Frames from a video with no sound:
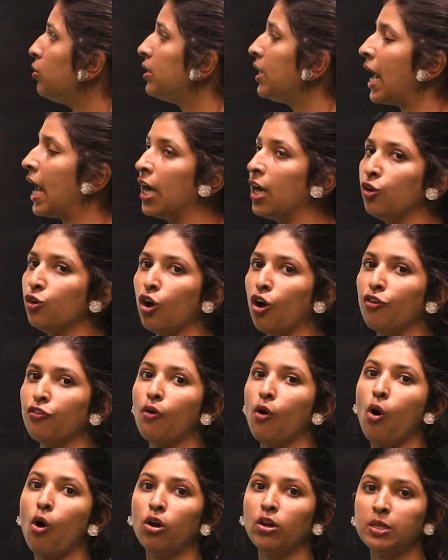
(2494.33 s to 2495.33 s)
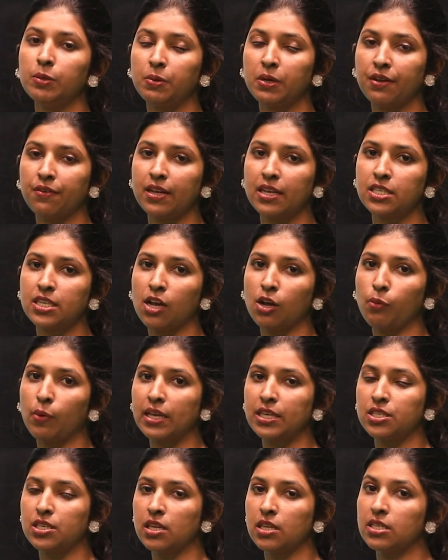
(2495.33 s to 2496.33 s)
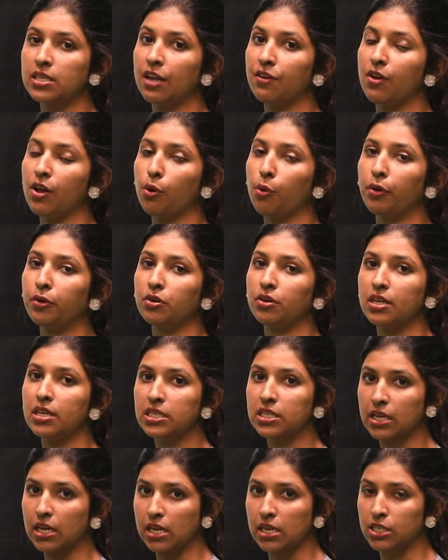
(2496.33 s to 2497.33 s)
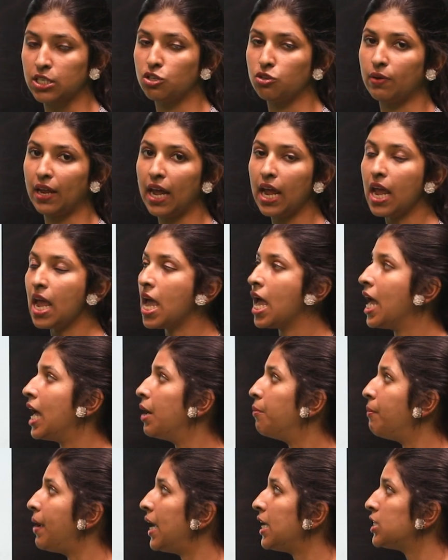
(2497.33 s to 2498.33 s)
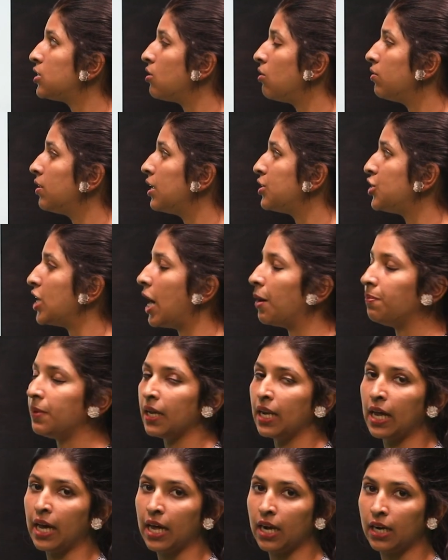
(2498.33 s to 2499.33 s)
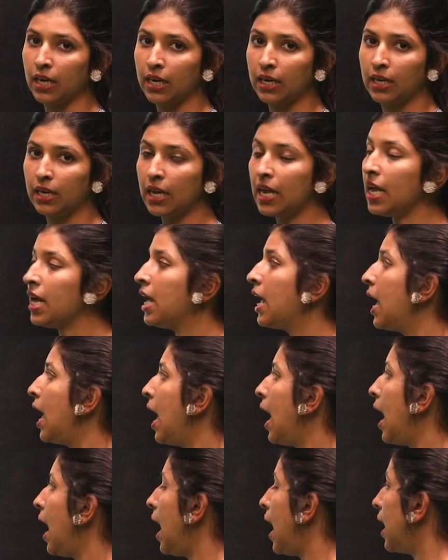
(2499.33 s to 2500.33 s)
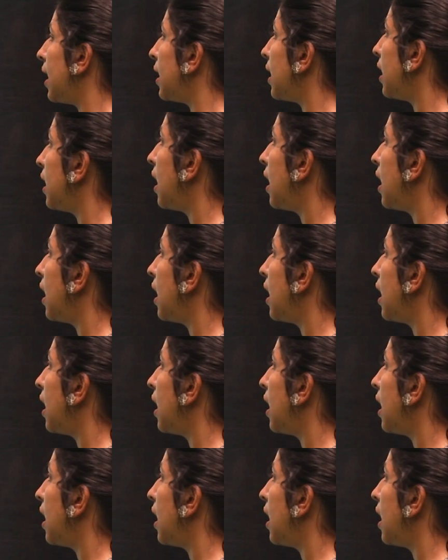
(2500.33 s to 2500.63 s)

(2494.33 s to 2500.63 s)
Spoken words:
to the end of all the previous year questions that we are going to discuss today based on the chapter Heredity, and